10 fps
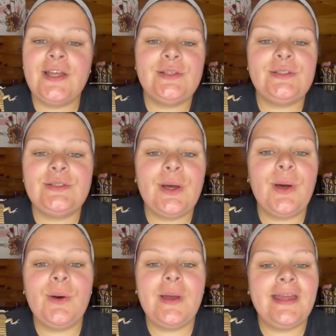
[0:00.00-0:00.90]

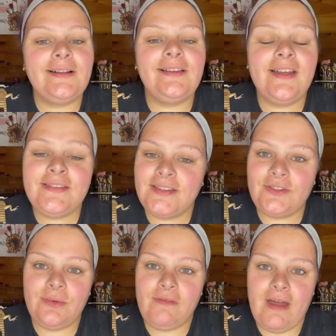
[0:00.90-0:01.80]
So in less
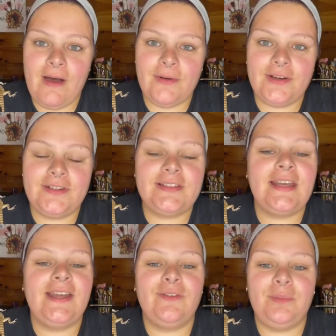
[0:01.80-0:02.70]
than 12
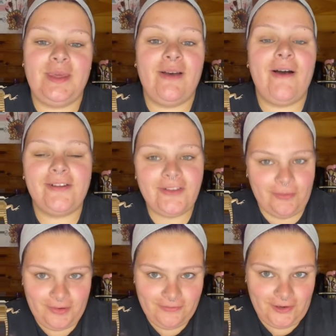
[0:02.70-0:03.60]
hours, it'll be
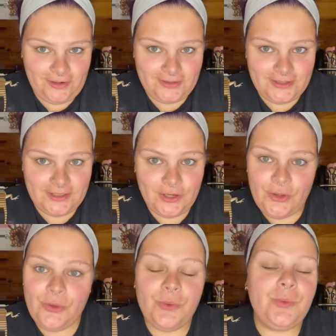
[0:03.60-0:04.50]
October 1st,
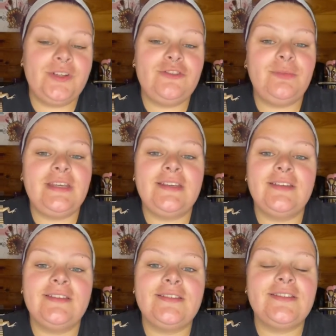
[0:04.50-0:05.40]
which
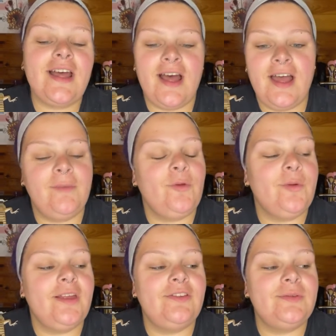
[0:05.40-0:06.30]
means I'm
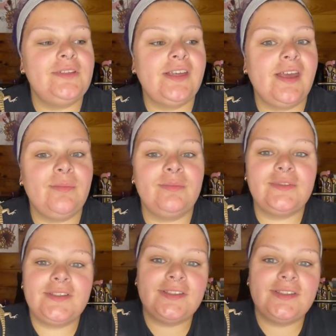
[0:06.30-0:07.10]
going to attempt